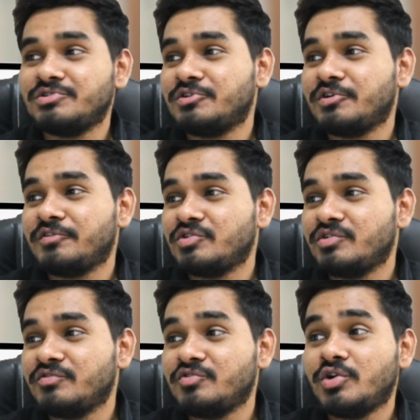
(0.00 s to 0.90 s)
so
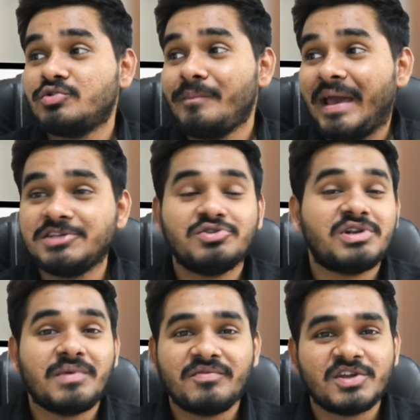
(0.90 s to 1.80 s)
if you want to
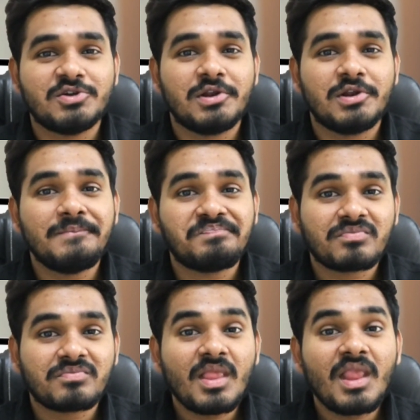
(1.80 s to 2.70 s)
manage your time effectively.